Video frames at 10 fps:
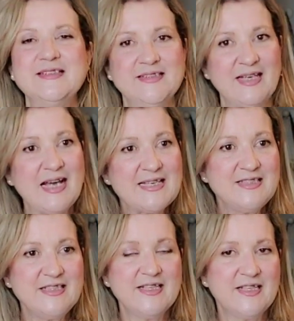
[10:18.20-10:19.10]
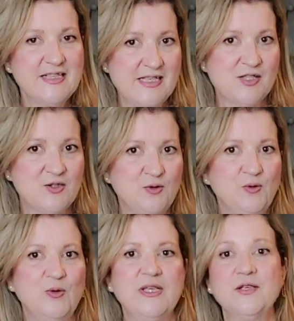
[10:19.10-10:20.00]
The idea is
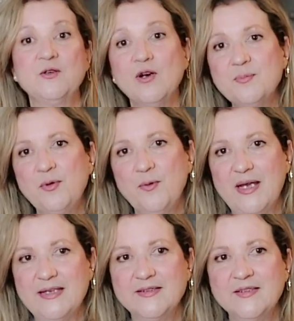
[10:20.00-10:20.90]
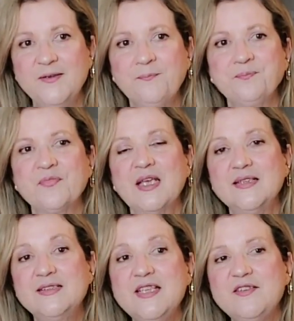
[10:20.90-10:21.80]
to incorporate
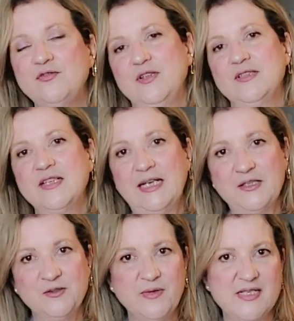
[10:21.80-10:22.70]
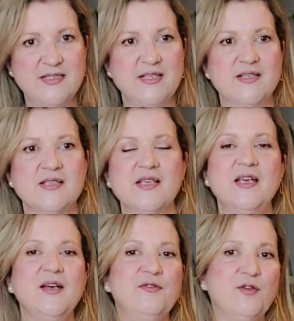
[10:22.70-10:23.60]
different characteristics
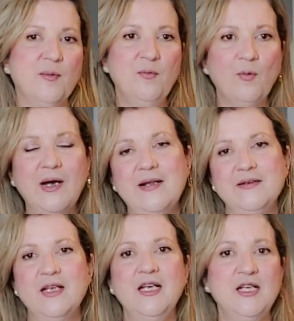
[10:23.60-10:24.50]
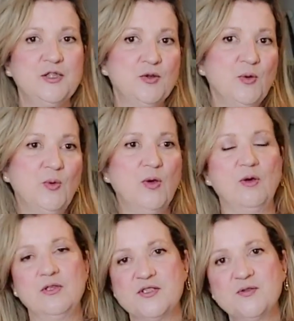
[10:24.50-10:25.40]
from one, two,
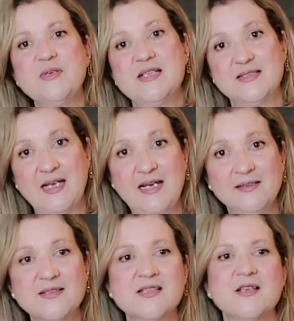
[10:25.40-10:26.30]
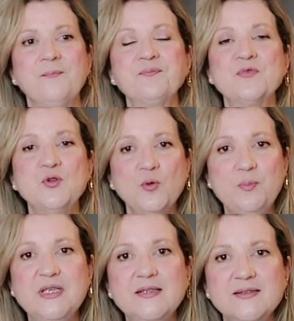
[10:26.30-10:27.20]
or three styles
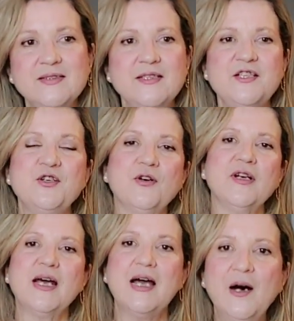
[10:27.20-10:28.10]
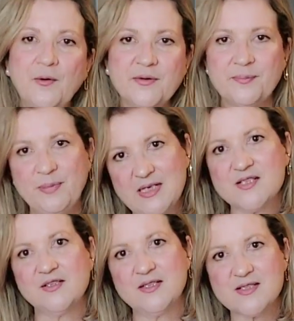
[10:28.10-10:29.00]
to build your own
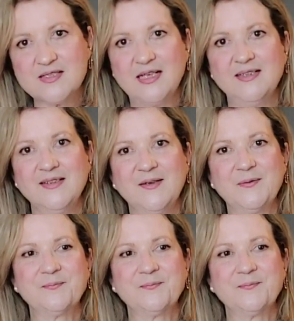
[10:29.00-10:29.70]
personal style.